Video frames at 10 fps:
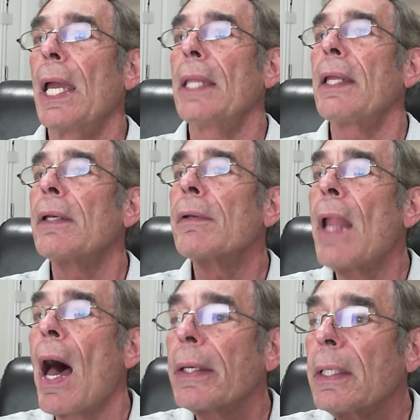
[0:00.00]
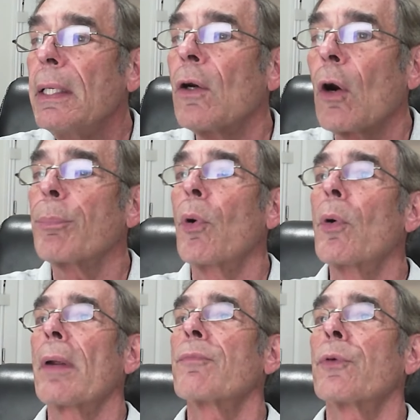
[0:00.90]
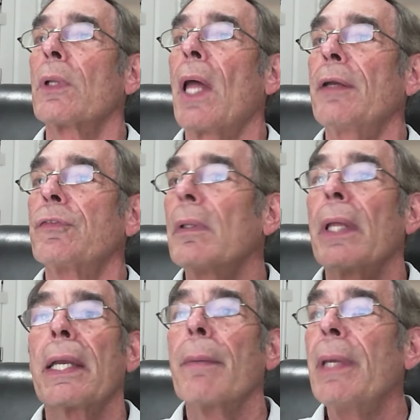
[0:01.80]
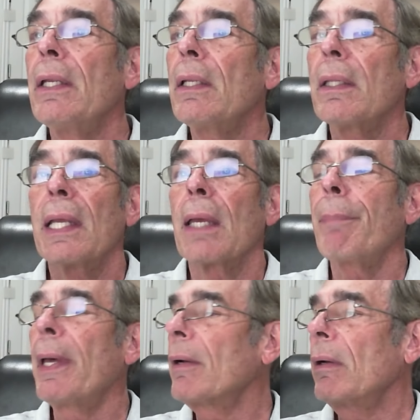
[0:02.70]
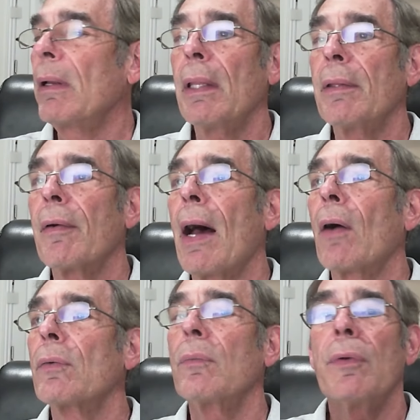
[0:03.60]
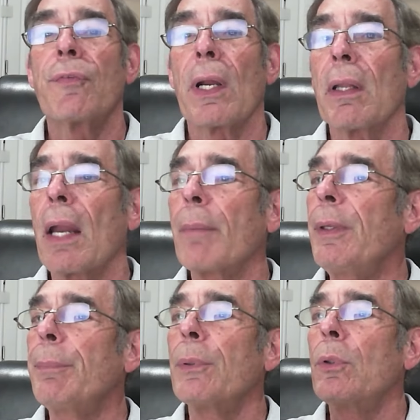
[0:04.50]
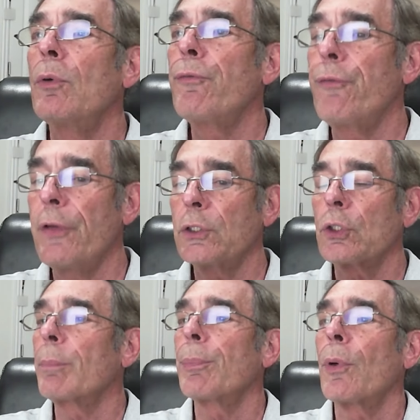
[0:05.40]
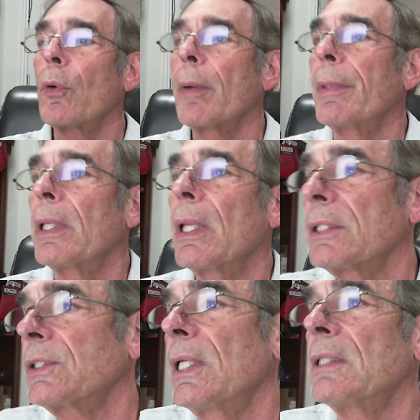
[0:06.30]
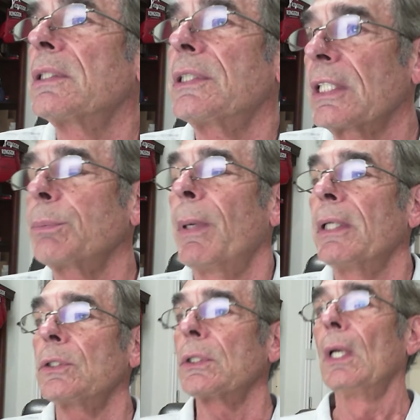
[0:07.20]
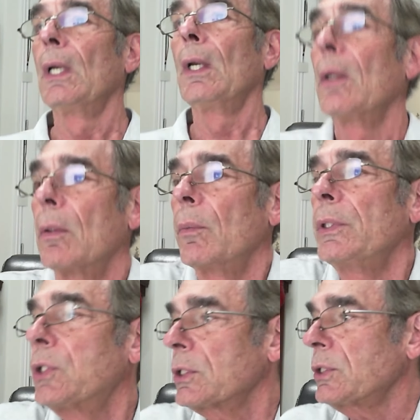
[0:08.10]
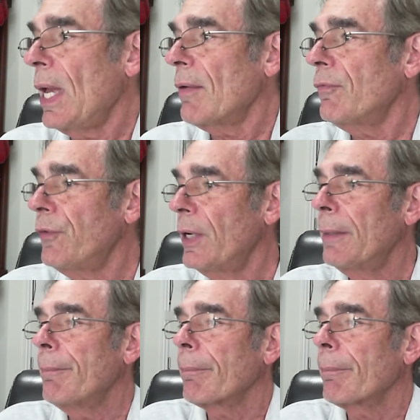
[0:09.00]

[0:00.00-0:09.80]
and they're not in our program for life. They come in, they get better, and they're out. We've got a lot of people who finished our program in less than 6 months. We just have a